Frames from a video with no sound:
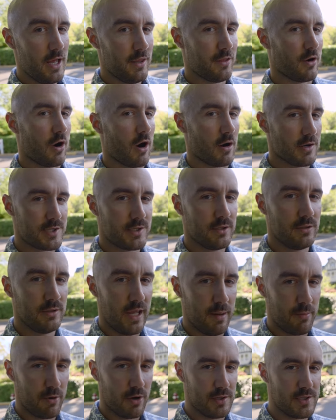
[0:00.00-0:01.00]
There are still
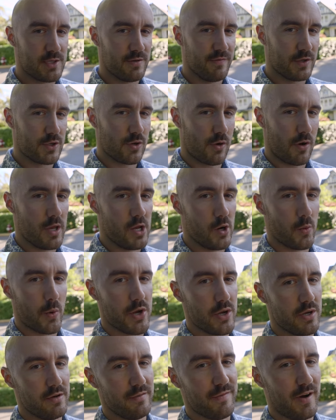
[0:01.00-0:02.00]
neighborhoods in Victoria where
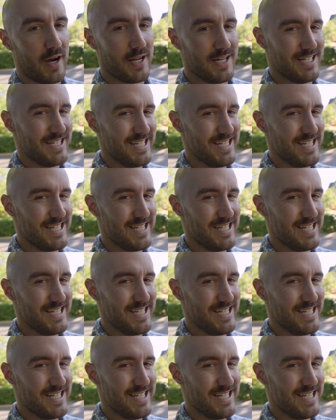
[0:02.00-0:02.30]
you can find a